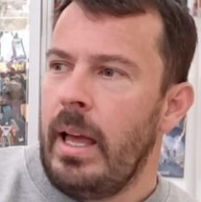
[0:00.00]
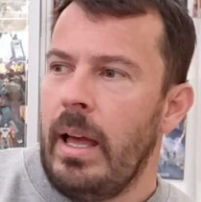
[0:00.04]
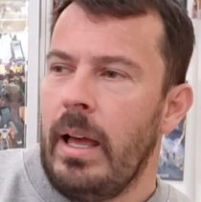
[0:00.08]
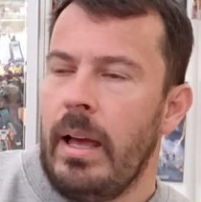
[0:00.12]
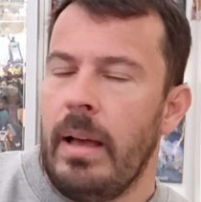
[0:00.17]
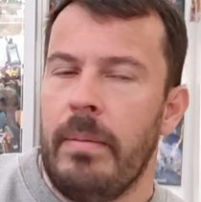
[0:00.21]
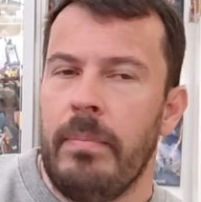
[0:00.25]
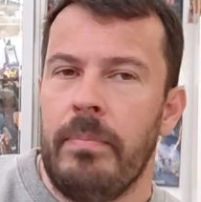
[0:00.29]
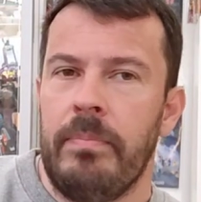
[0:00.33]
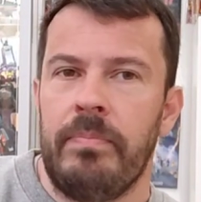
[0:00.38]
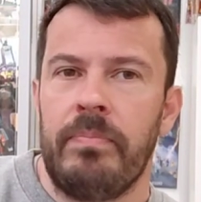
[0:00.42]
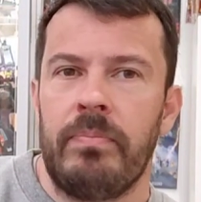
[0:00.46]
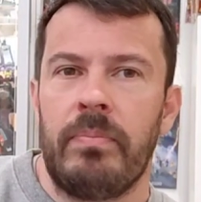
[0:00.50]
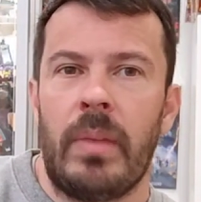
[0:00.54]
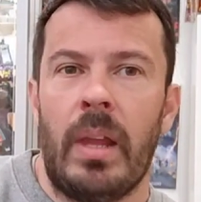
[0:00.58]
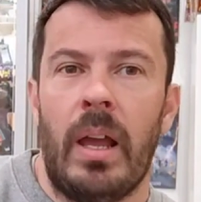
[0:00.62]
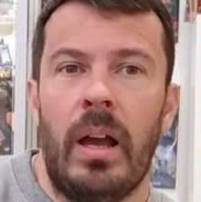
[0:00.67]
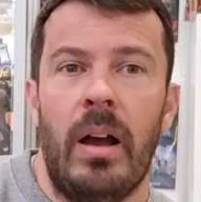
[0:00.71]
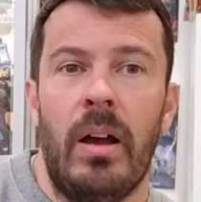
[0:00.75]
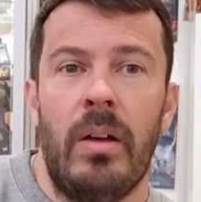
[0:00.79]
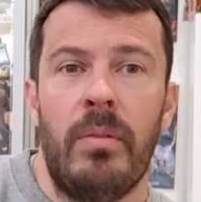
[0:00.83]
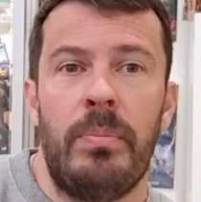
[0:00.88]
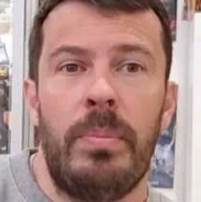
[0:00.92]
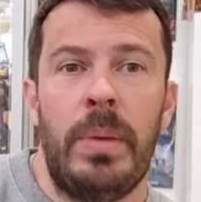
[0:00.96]

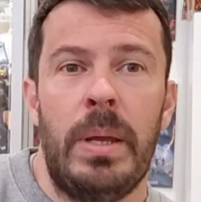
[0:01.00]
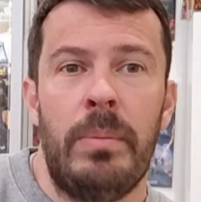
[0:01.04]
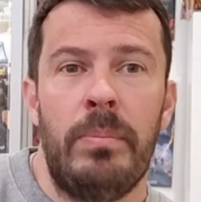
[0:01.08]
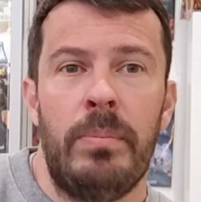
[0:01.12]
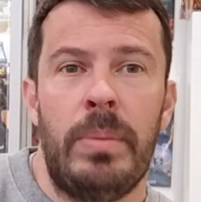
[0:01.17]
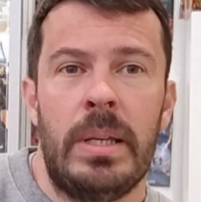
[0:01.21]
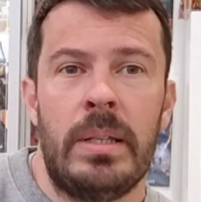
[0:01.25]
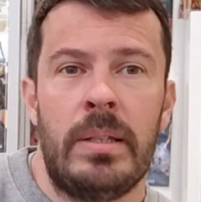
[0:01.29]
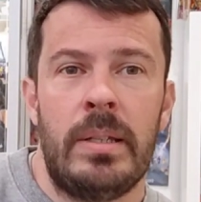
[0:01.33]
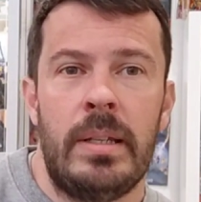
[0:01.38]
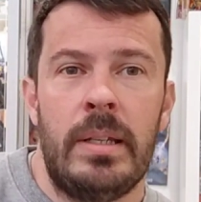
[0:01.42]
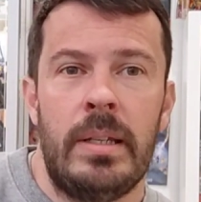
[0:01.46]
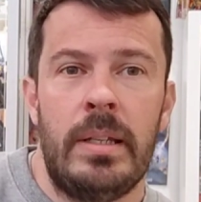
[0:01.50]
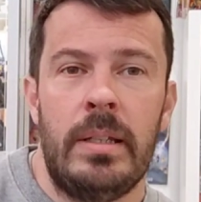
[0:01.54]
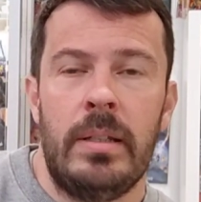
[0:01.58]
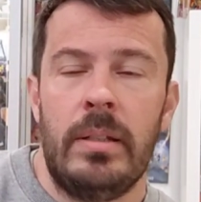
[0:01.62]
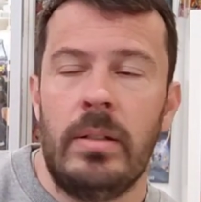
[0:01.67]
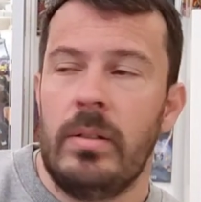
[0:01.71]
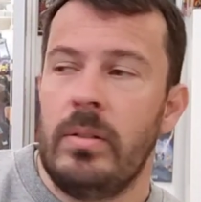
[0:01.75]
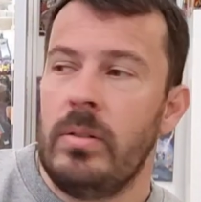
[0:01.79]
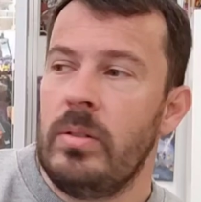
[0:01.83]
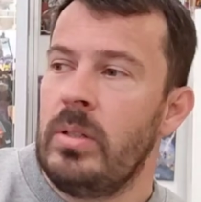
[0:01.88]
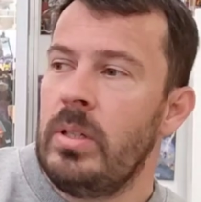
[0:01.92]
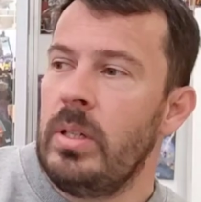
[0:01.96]
I've been
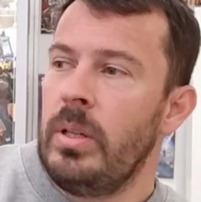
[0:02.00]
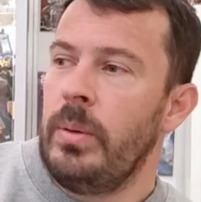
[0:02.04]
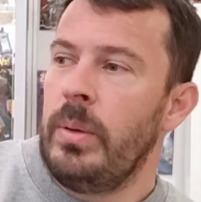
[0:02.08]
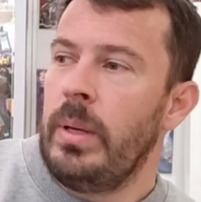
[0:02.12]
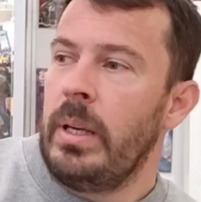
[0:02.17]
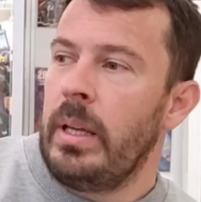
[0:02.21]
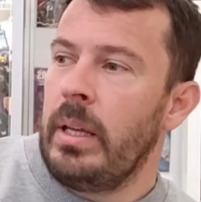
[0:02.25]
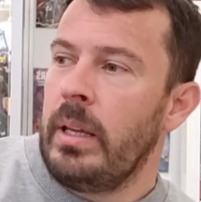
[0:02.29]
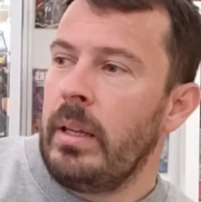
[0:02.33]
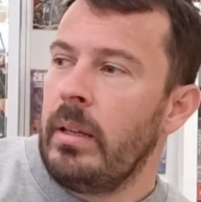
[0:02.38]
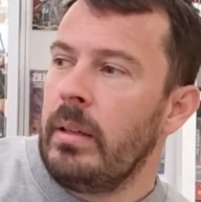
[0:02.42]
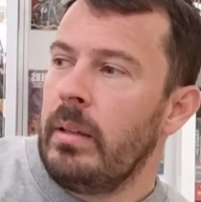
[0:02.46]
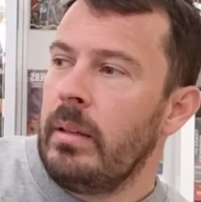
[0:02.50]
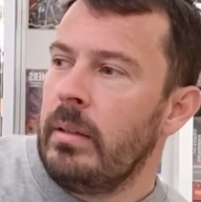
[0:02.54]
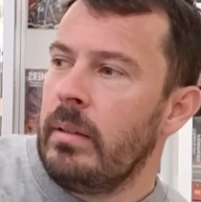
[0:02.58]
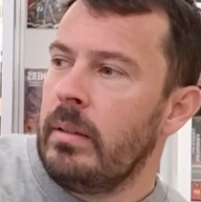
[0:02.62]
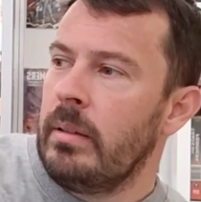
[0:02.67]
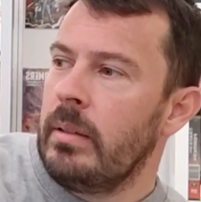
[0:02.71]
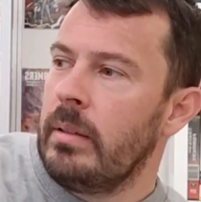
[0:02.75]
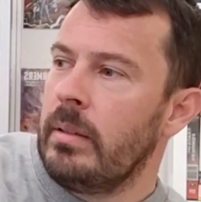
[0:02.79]
busy doing